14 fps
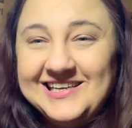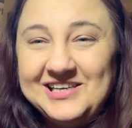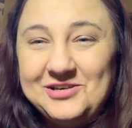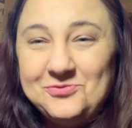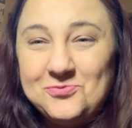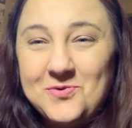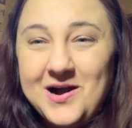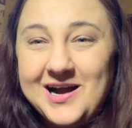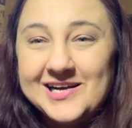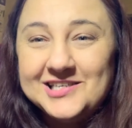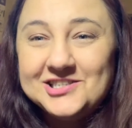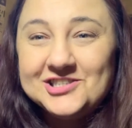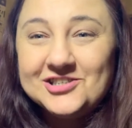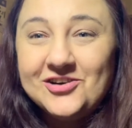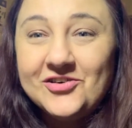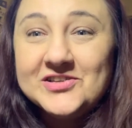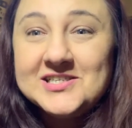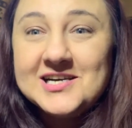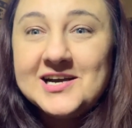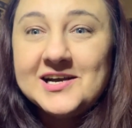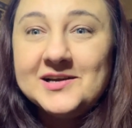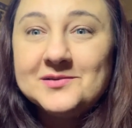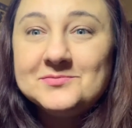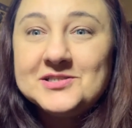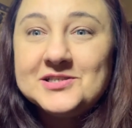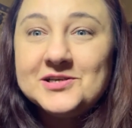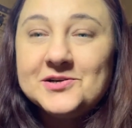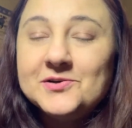you watch all the time.
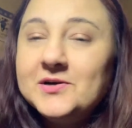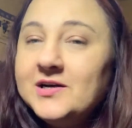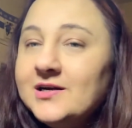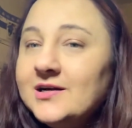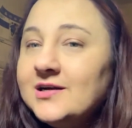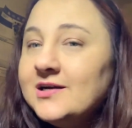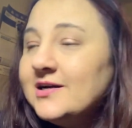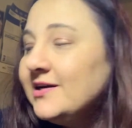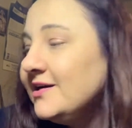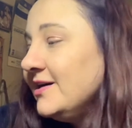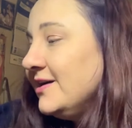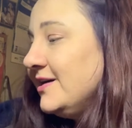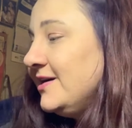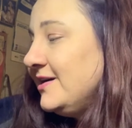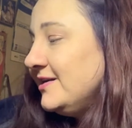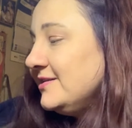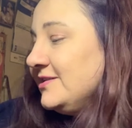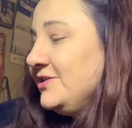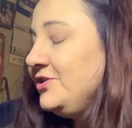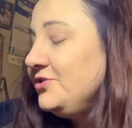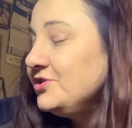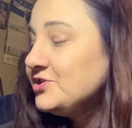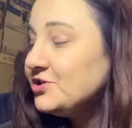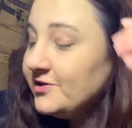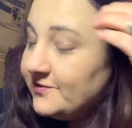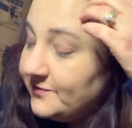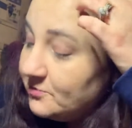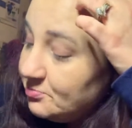So you
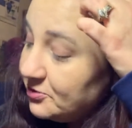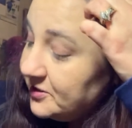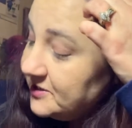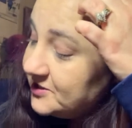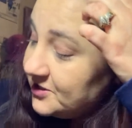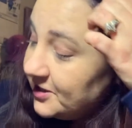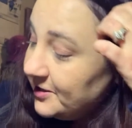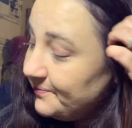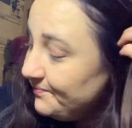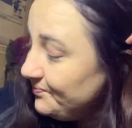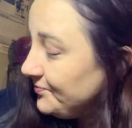deserve a pre-start.